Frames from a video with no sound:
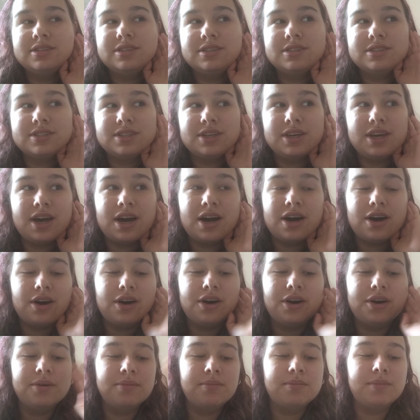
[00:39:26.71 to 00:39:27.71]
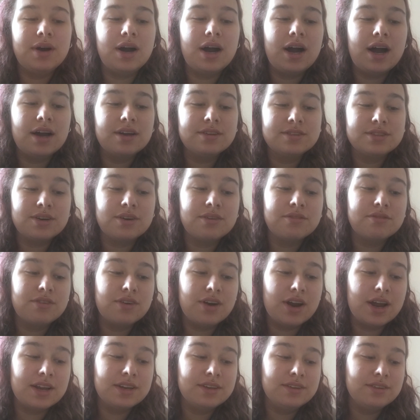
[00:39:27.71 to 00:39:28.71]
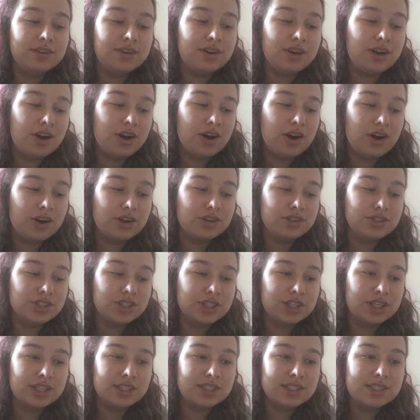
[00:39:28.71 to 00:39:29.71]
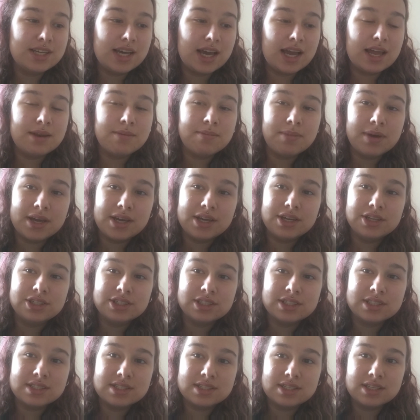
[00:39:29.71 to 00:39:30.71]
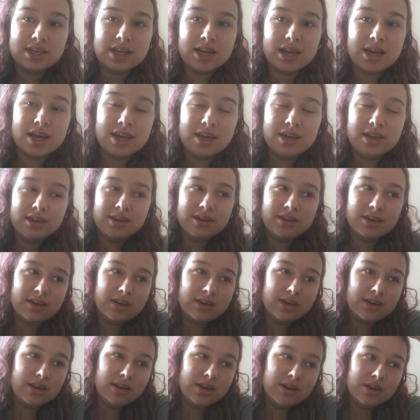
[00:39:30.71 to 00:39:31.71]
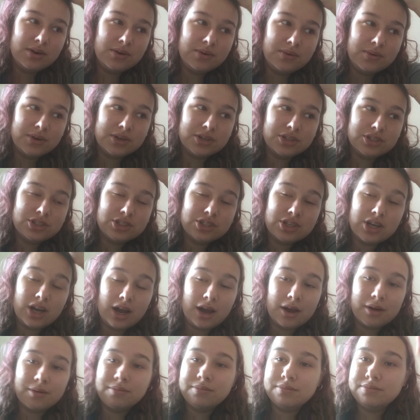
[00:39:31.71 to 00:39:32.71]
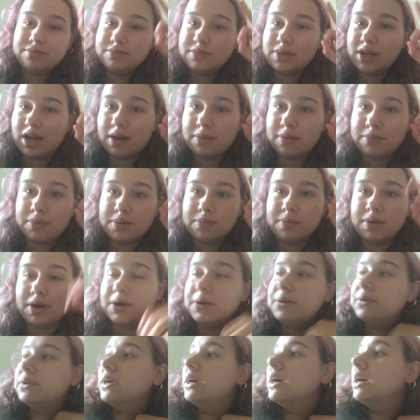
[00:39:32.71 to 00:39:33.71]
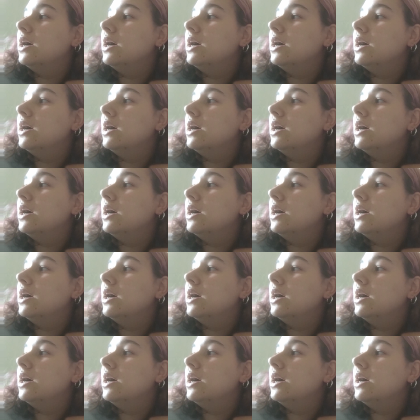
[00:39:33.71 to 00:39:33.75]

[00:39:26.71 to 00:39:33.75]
So yeah, so I've read 110 pages today, which I'm happy about.